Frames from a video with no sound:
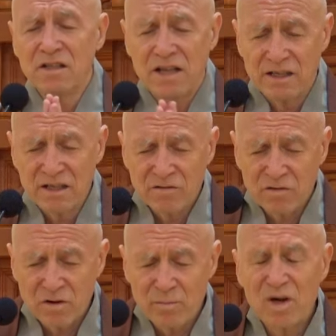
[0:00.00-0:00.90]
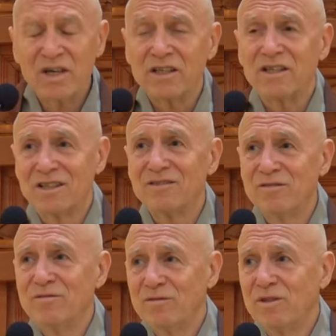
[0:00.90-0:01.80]
thank you very much.
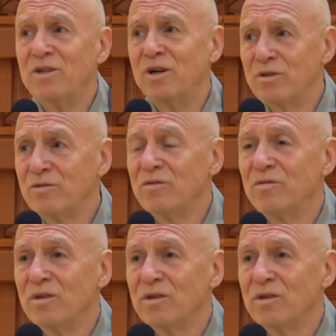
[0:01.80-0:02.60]
You know,